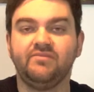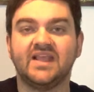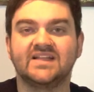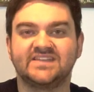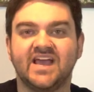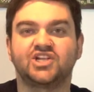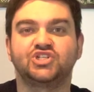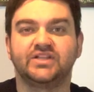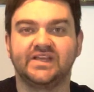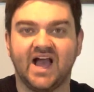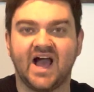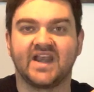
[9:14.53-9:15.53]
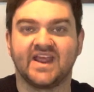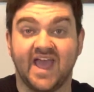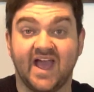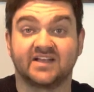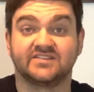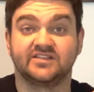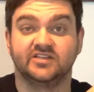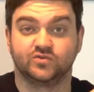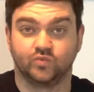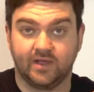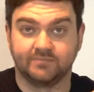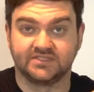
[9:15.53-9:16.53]
It's actually on Axial's
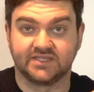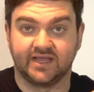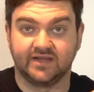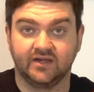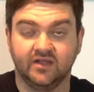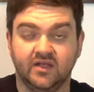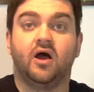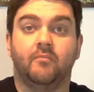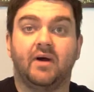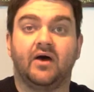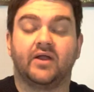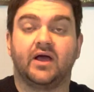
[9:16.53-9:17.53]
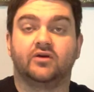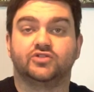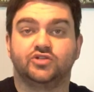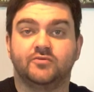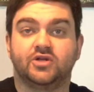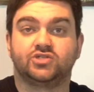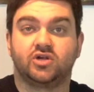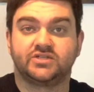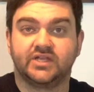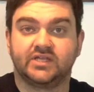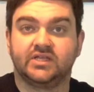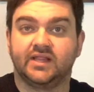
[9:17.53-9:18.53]
website about how too much
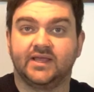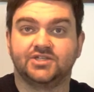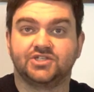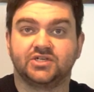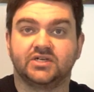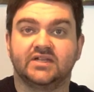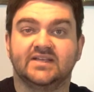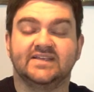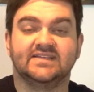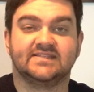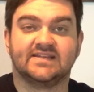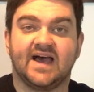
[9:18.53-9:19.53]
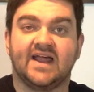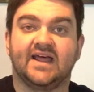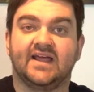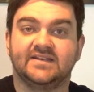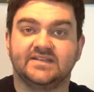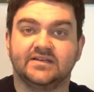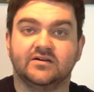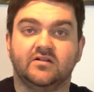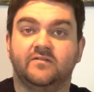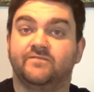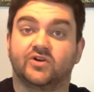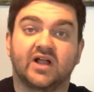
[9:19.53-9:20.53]
articulation is not
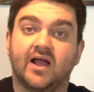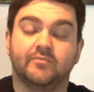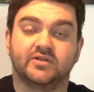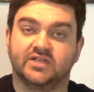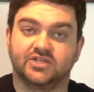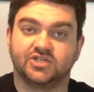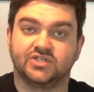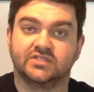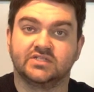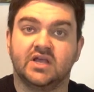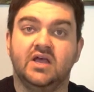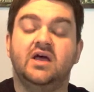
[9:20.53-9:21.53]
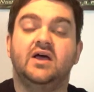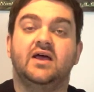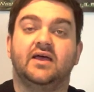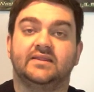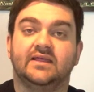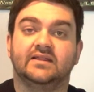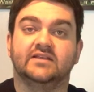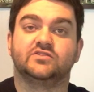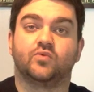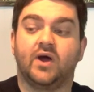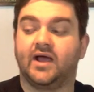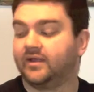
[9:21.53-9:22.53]
ideal for competitions, and they list
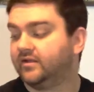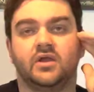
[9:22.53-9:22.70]
why.